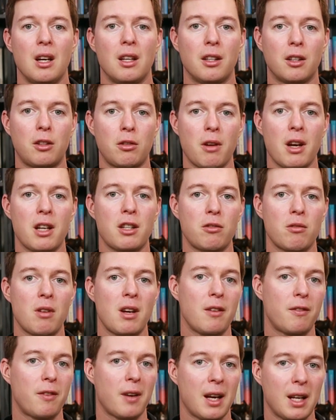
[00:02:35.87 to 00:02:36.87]
The crash
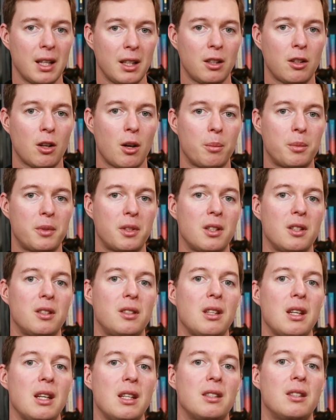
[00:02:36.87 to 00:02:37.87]
rate for
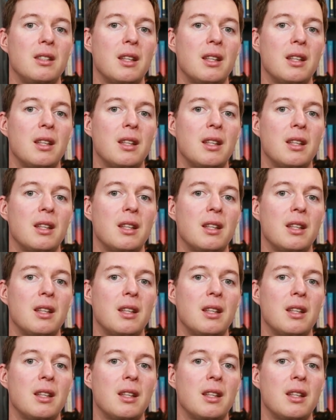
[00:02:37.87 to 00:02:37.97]
helicopters is